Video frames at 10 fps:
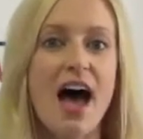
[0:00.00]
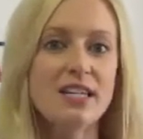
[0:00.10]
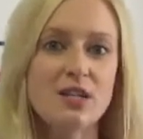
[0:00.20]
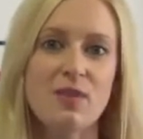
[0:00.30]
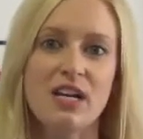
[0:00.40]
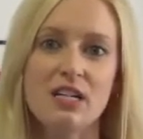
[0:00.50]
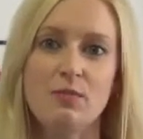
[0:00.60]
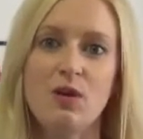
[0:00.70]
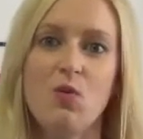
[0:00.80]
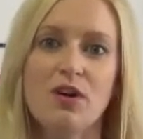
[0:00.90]
estimated
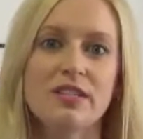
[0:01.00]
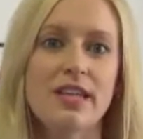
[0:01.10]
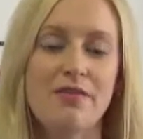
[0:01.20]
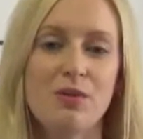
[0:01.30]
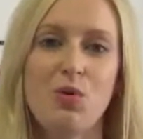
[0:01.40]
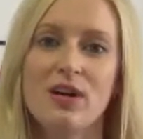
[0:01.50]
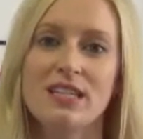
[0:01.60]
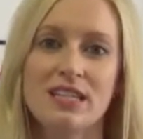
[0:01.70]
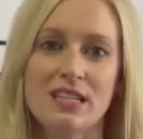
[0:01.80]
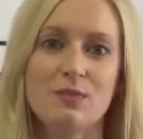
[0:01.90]
to be worth
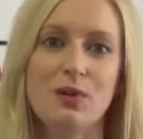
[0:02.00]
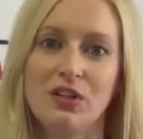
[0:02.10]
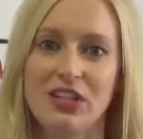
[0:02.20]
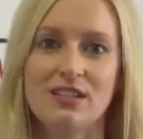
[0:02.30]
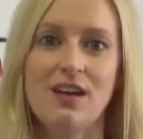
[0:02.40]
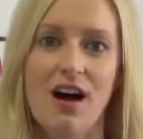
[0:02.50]
$7.6 billion.